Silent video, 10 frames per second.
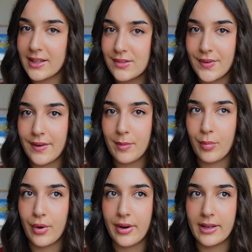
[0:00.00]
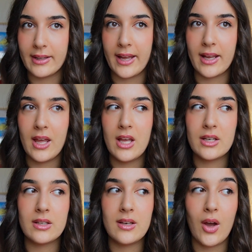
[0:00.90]
That's very important. Like
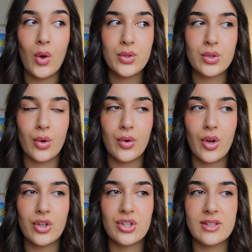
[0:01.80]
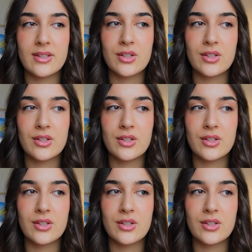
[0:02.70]
also not just